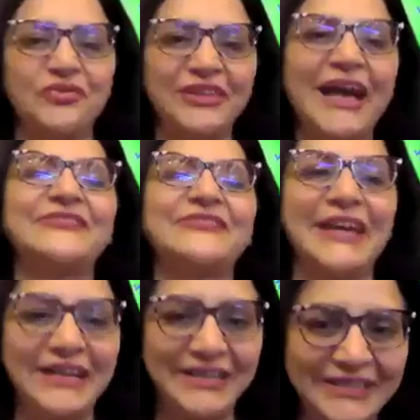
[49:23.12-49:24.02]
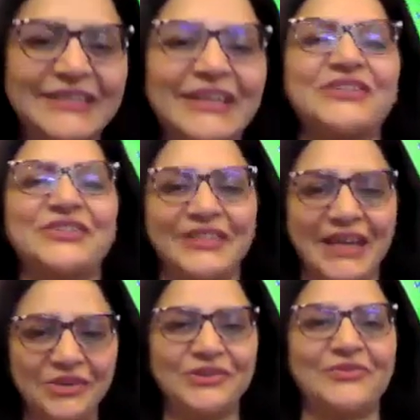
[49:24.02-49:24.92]
With that, we end this session.
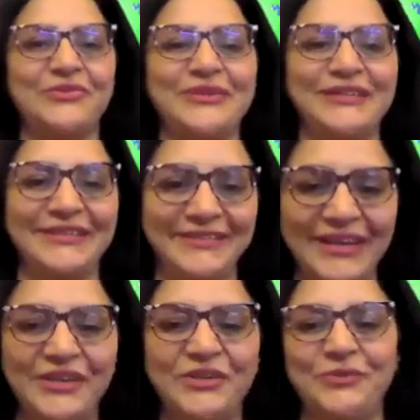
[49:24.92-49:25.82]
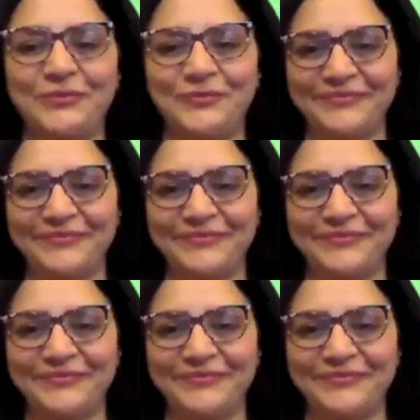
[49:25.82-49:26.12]
Thank you, everybody. Thank you.